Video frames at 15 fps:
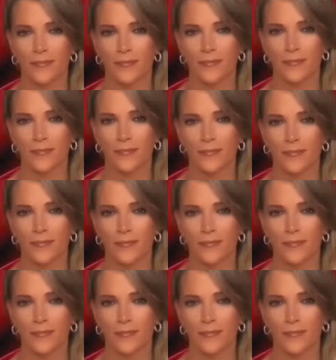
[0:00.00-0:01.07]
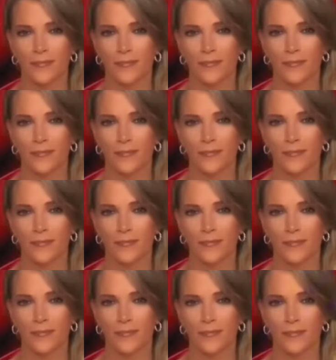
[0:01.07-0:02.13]

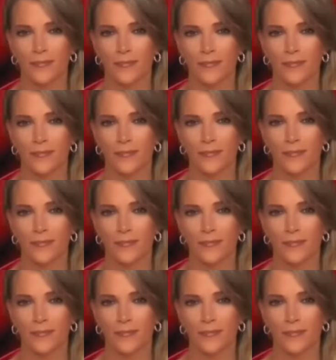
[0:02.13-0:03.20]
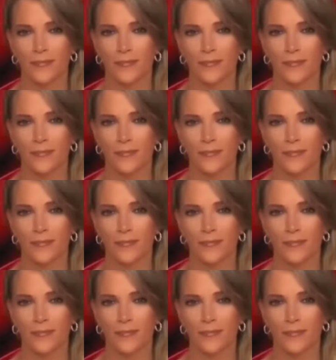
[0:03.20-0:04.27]

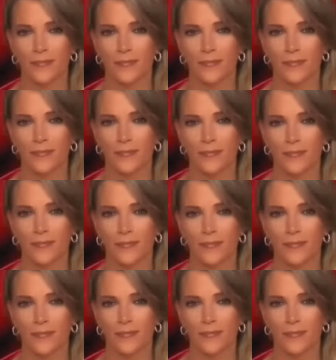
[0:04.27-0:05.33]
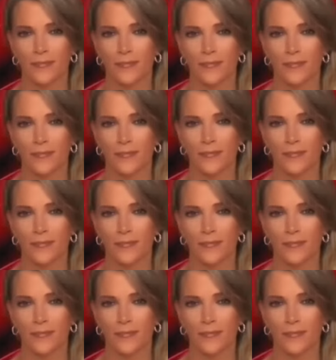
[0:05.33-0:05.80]
[no speech]